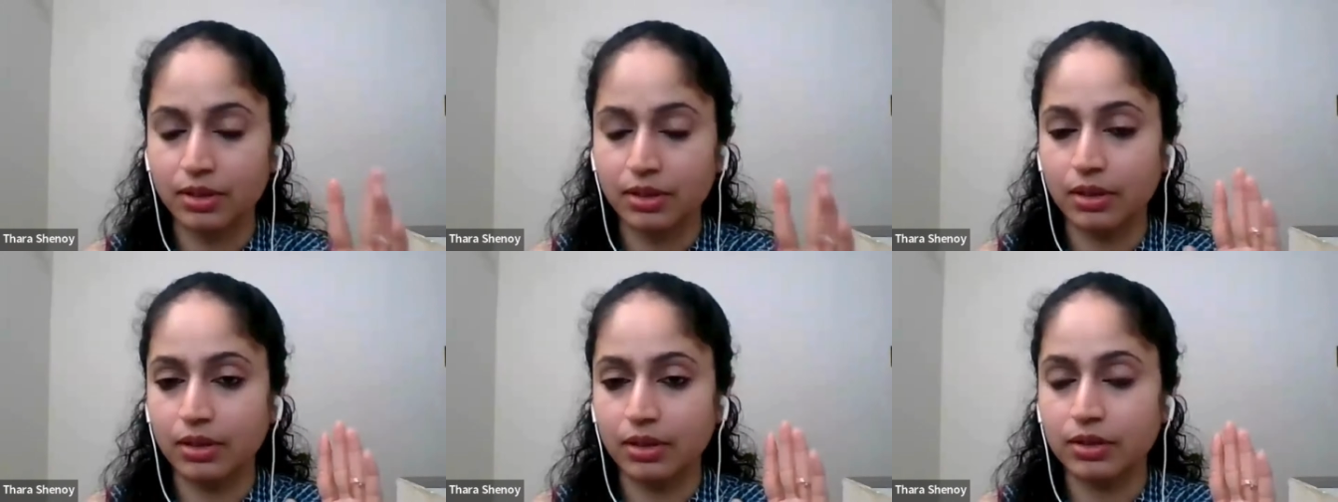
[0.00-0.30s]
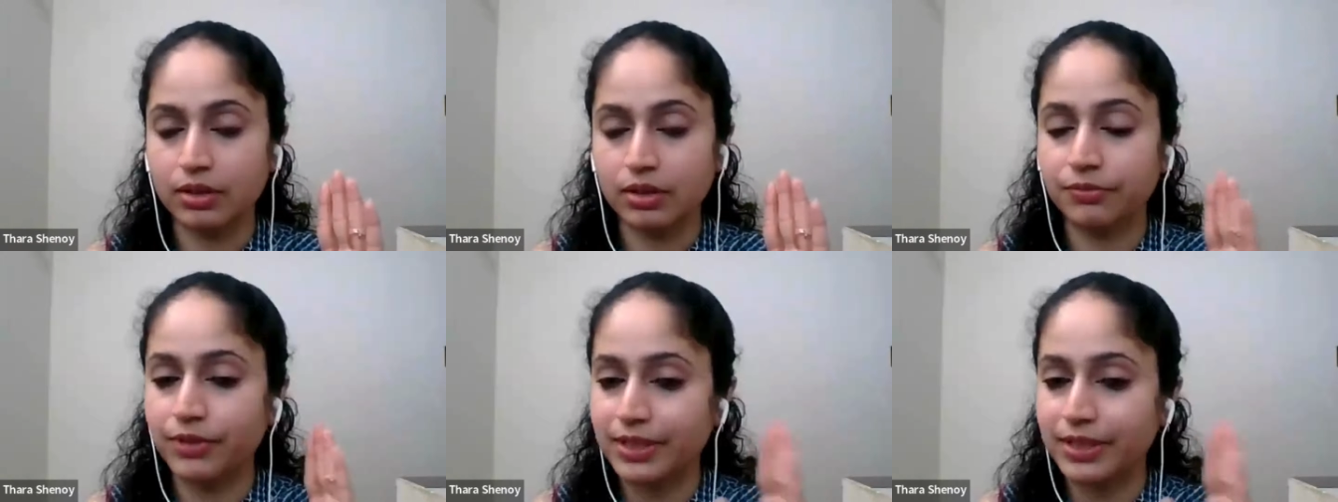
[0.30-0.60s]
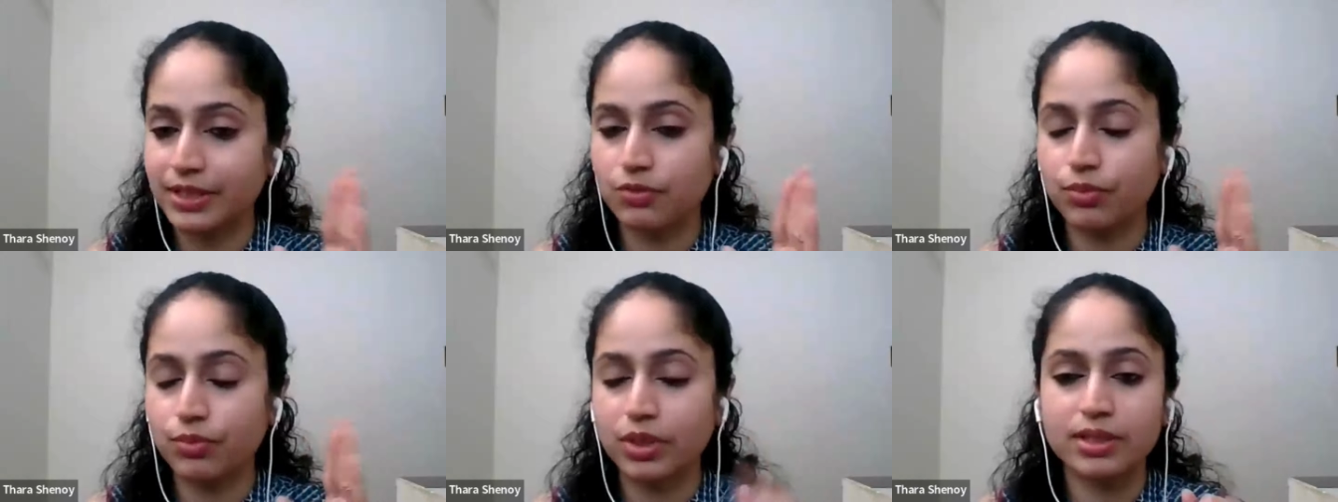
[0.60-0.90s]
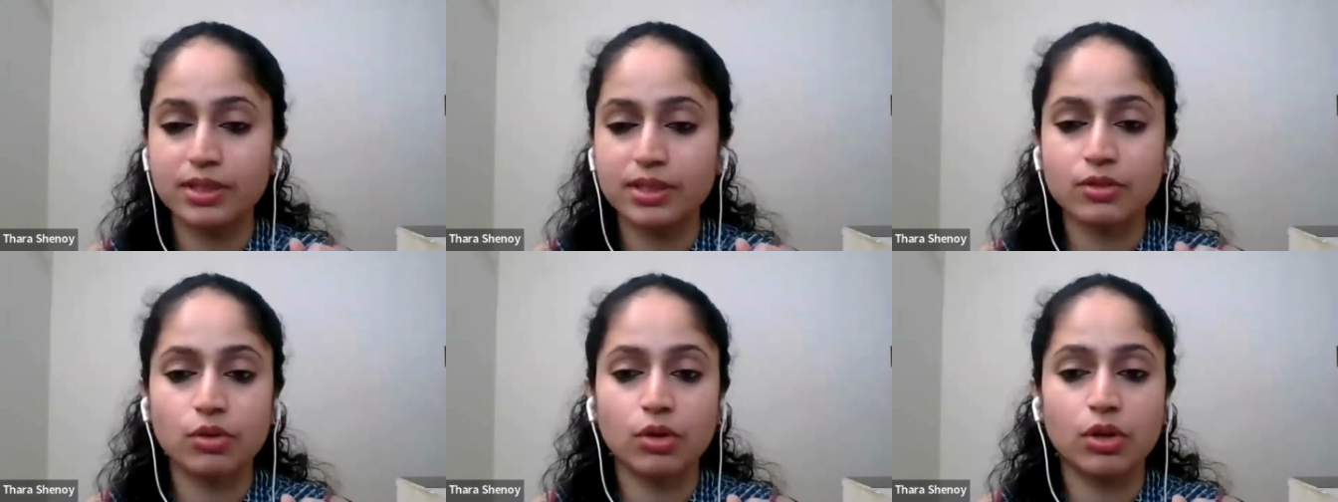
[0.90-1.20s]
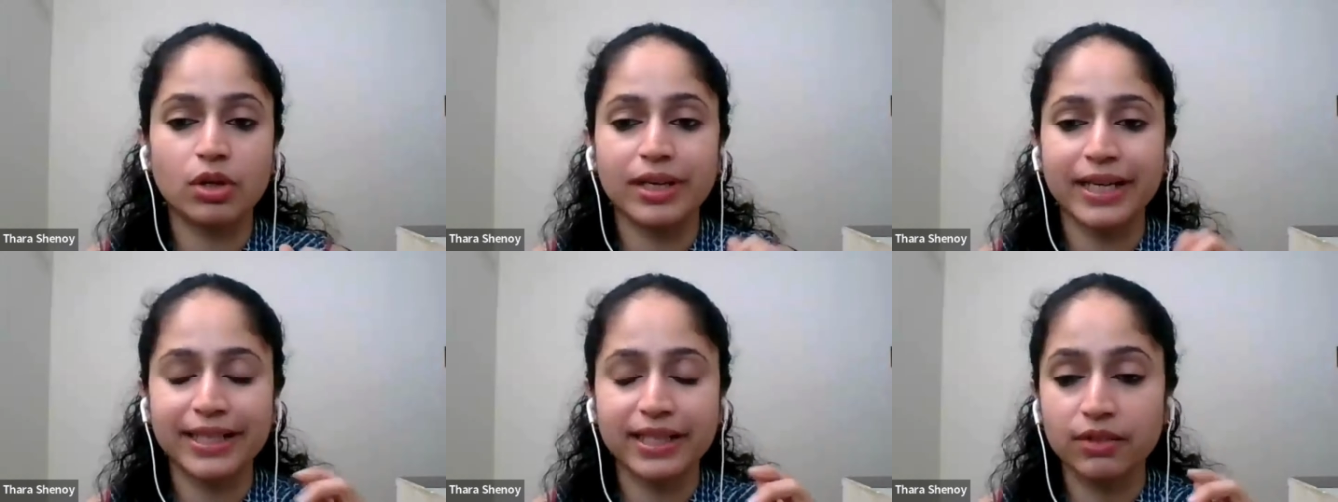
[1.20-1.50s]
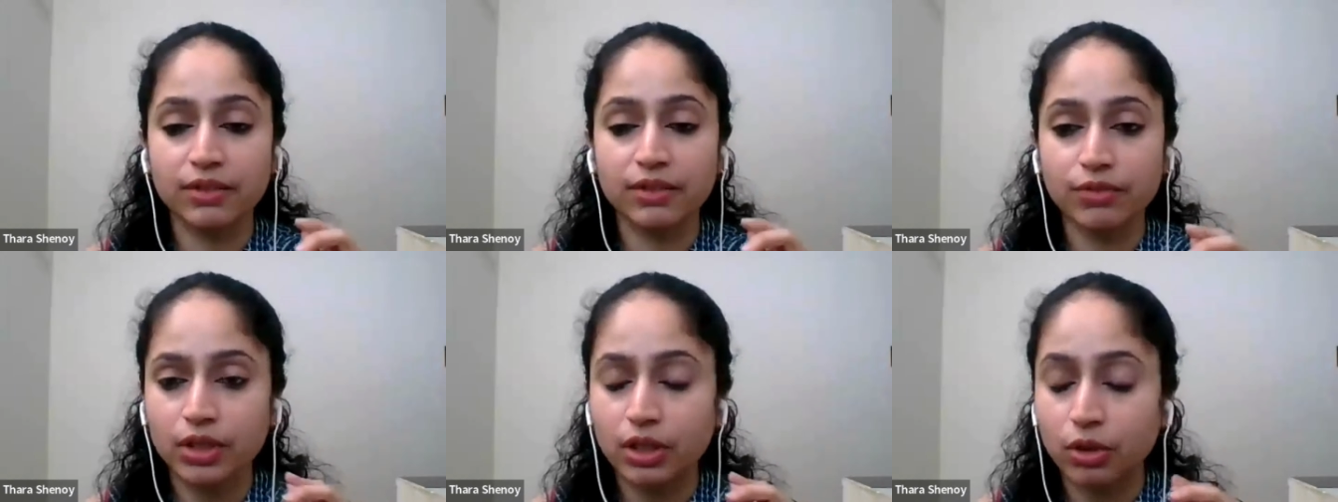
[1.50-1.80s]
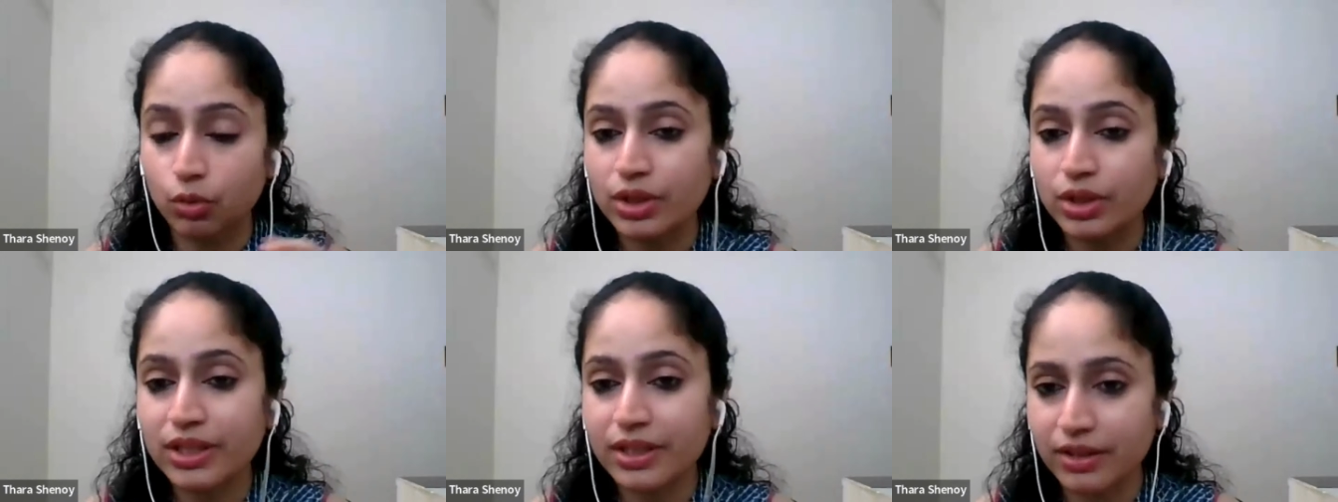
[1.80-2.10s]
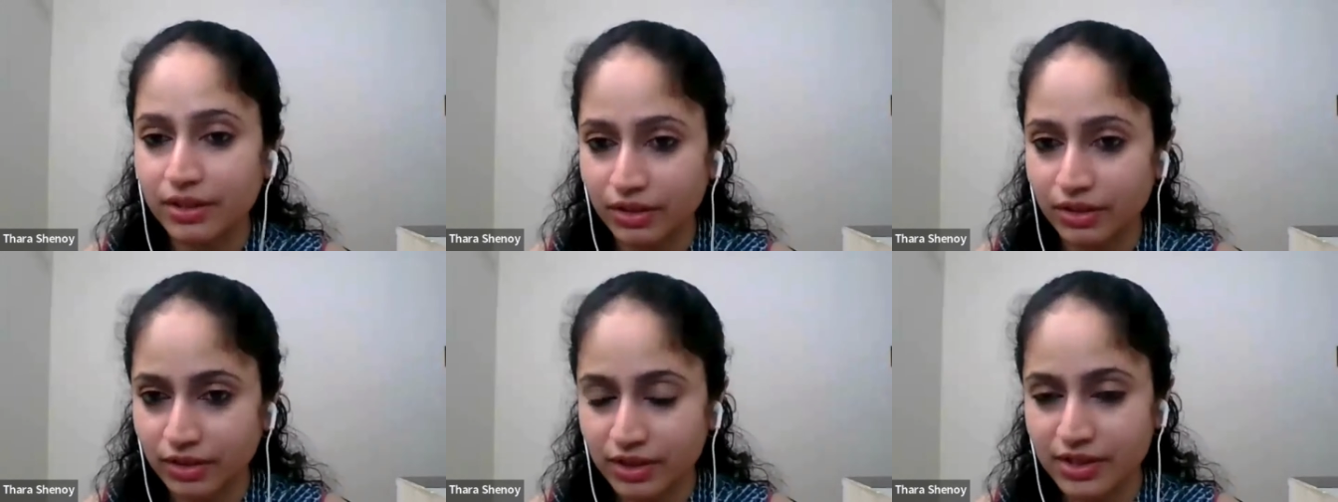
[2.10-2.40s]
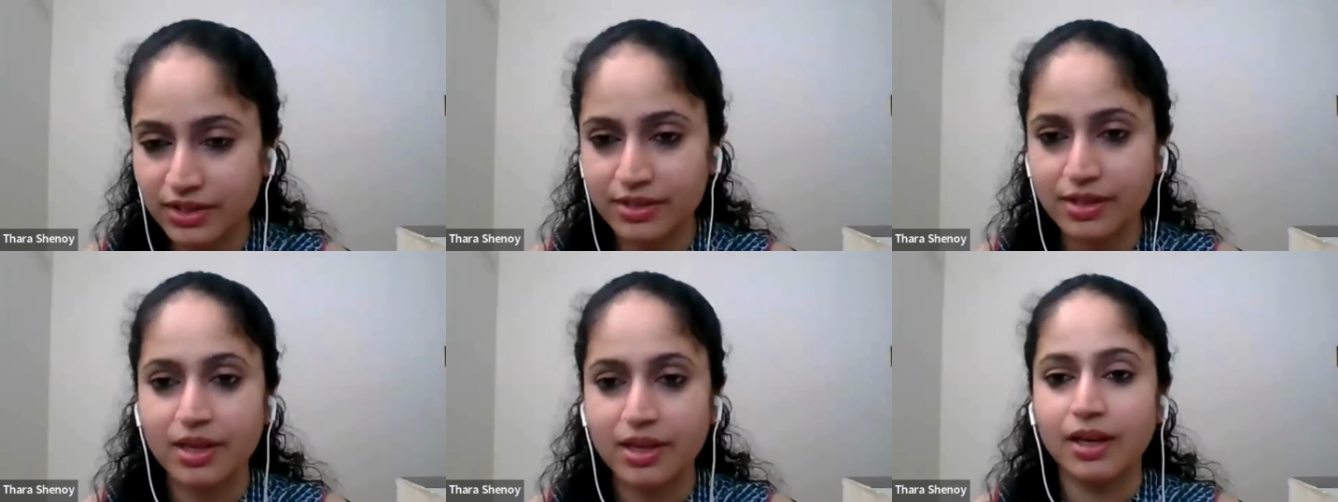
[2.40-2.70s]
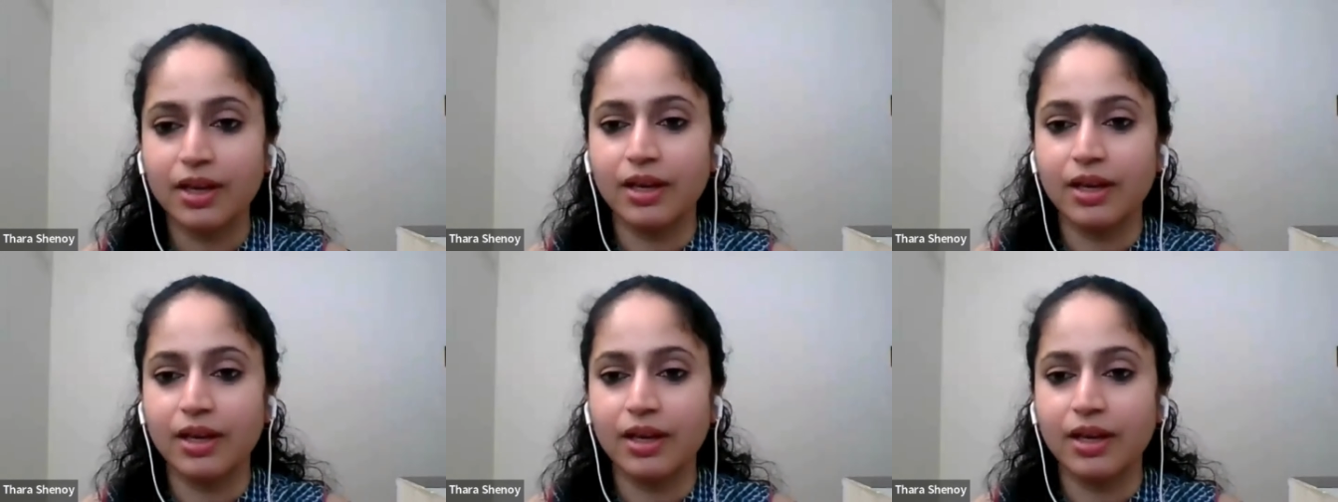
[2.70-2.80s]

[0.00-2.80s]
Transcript: The first one is called Writing Without Tears,